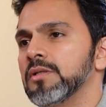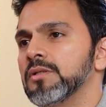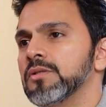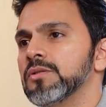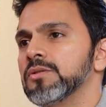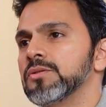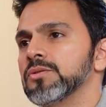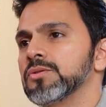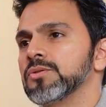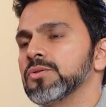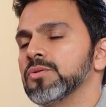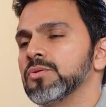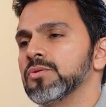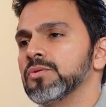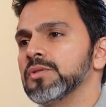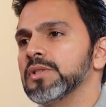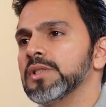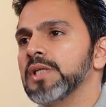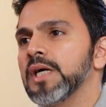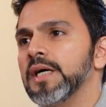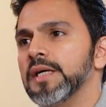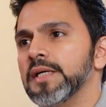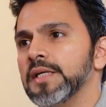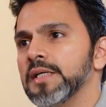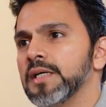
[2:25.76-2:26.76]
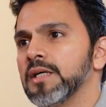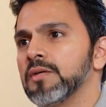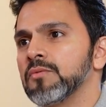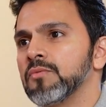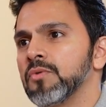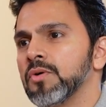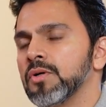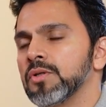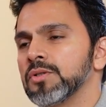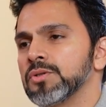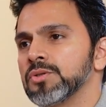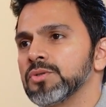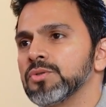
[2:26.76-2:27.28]
So the idea
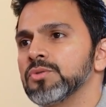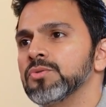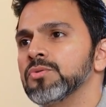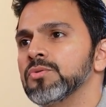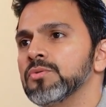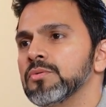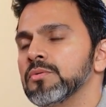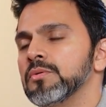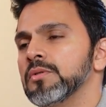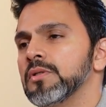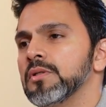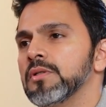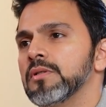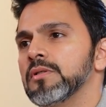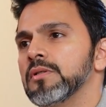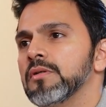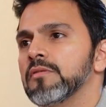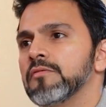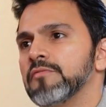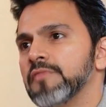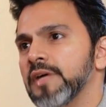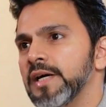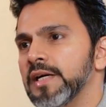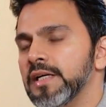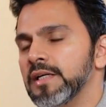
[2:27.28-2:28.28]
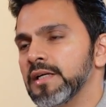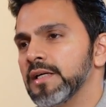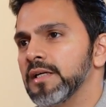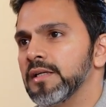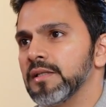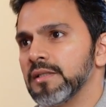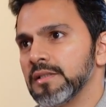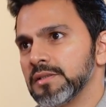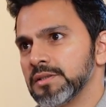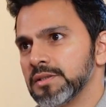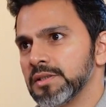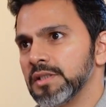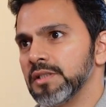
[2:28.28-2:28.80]
was to find an
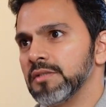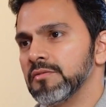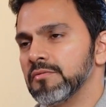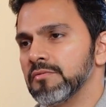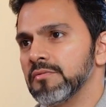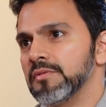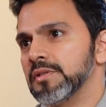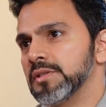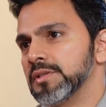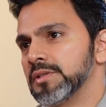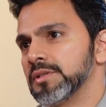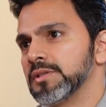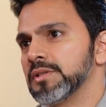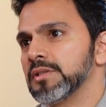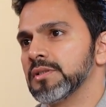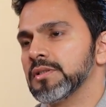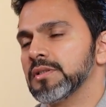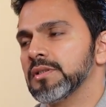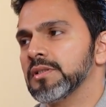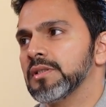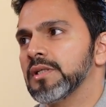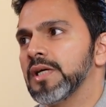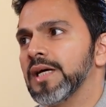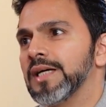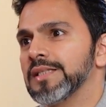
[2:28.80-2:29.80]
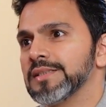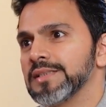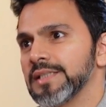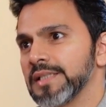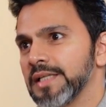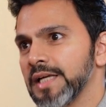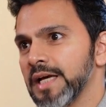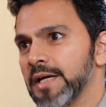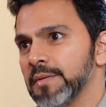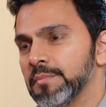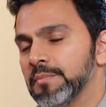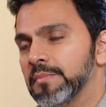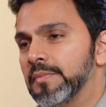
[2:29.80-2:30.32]
industry which has a
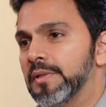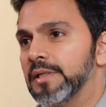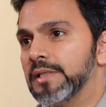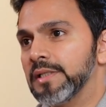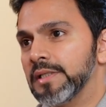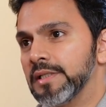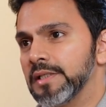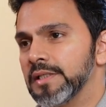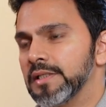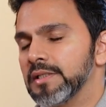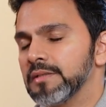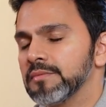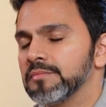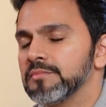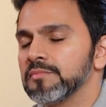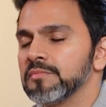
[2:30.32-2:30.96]
gap in India.